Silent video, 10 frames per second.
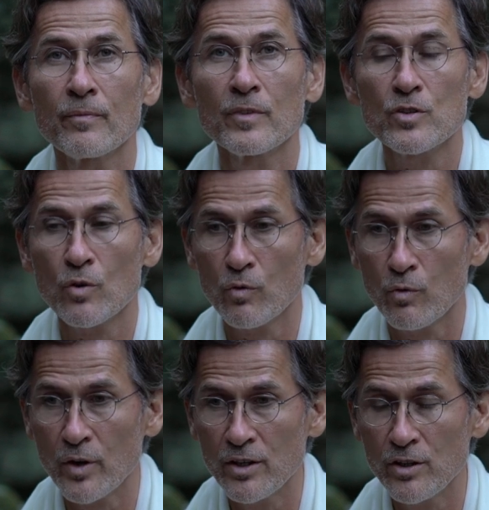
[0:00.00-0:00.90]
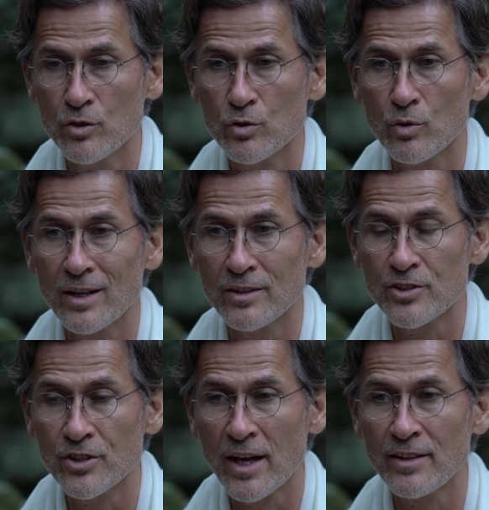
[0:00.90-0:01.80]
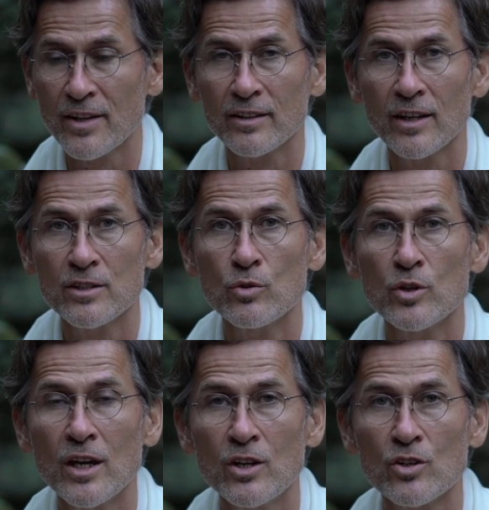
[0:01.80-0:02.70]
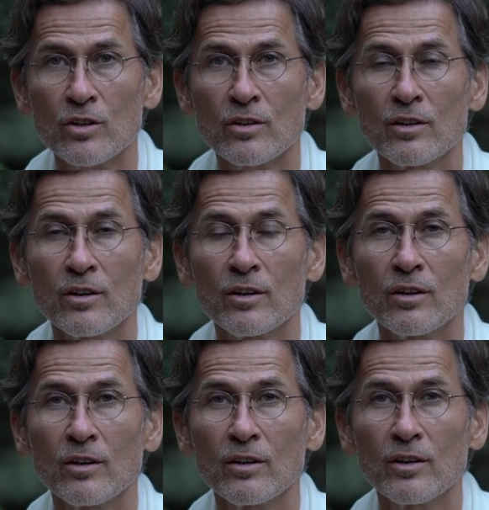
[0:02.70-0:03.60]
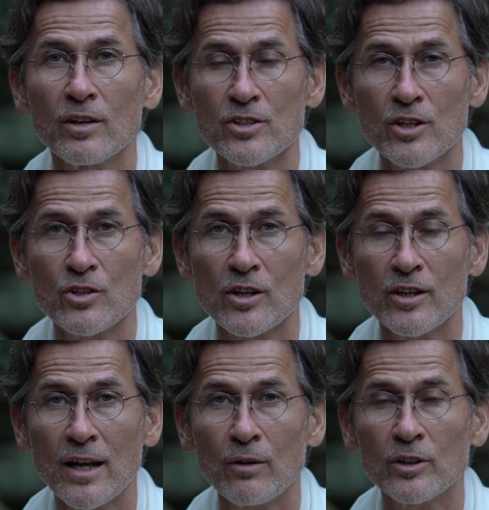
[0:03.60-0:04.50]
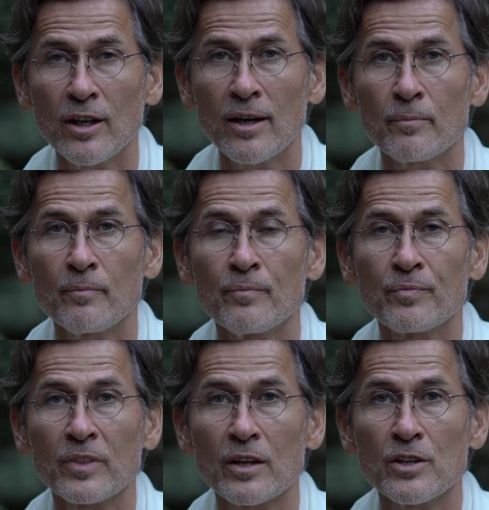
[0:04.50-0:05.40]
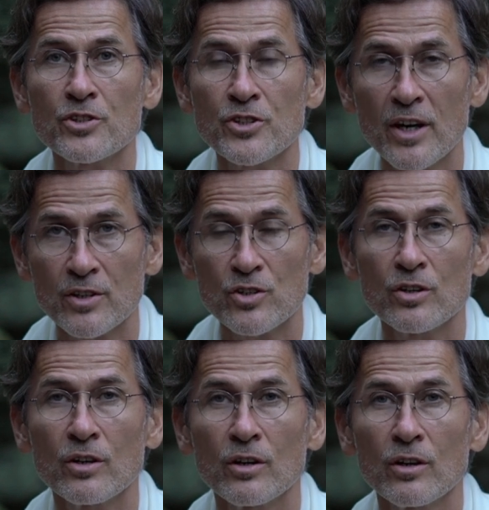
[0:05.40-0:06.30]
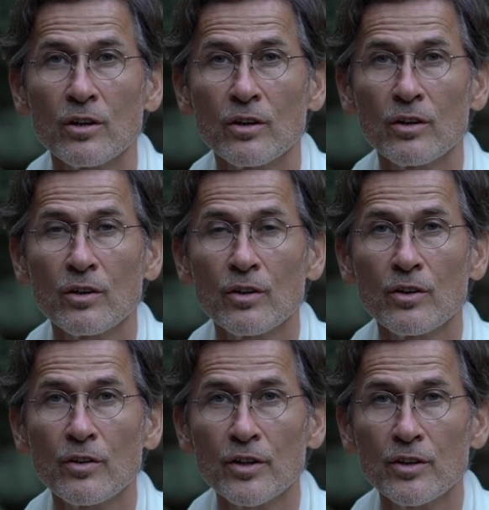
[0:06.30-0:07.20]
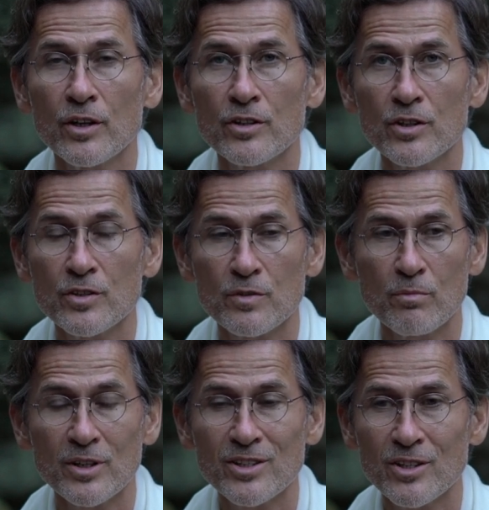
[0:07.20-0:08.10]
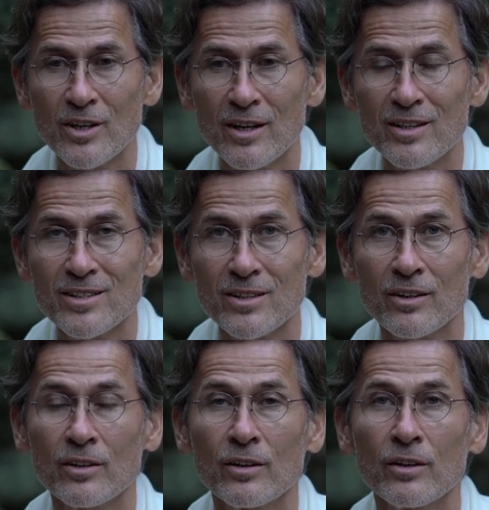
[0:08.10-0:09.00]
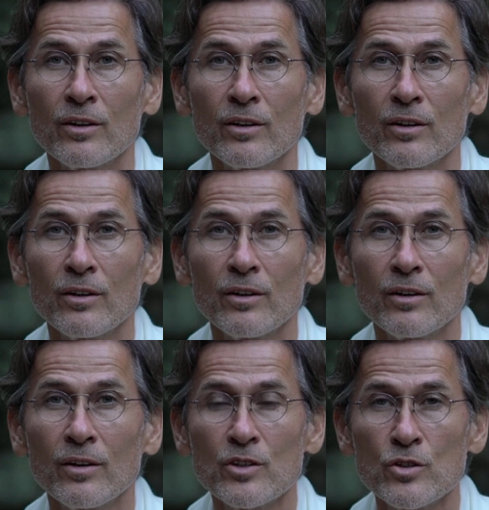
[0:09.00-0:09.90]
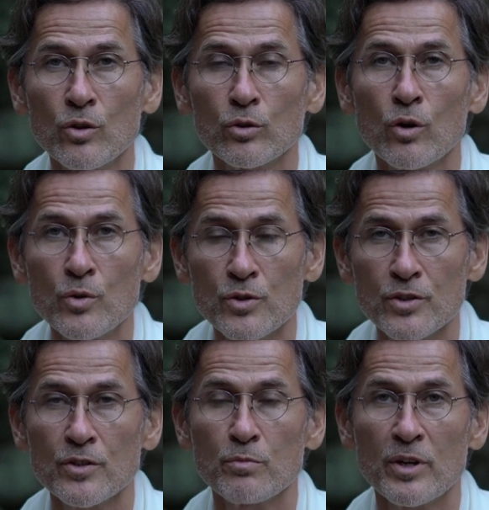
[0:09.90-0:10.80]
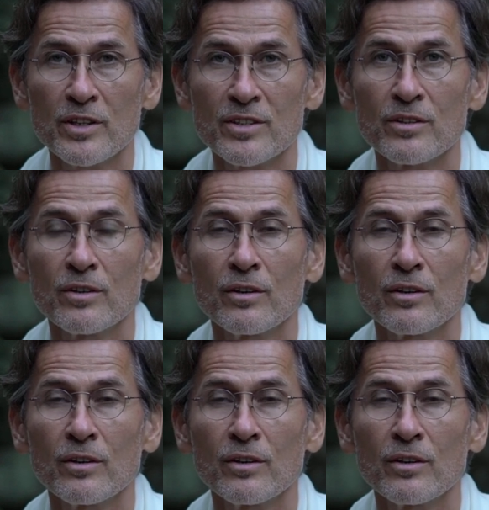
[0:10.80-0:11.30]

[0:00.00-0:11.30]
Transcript: So we need to understand that education, essentially, in our time, is such that it is materialistic. It's not consciousness based,